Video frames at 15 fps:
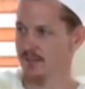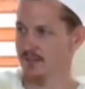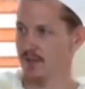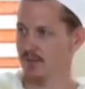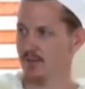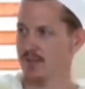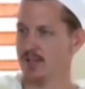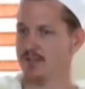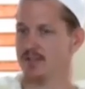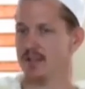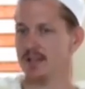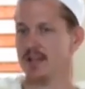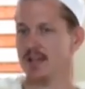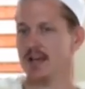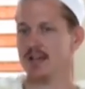And we leave it at
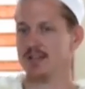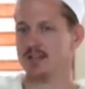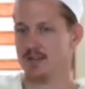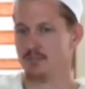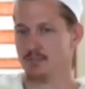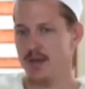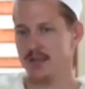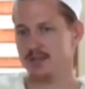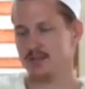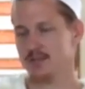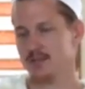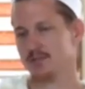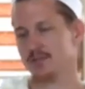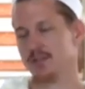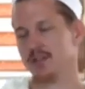that. It's the basis
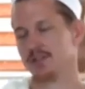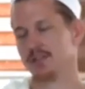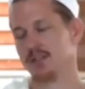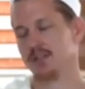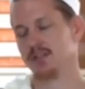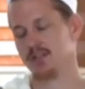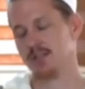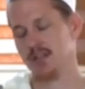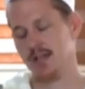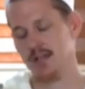of forgiveness.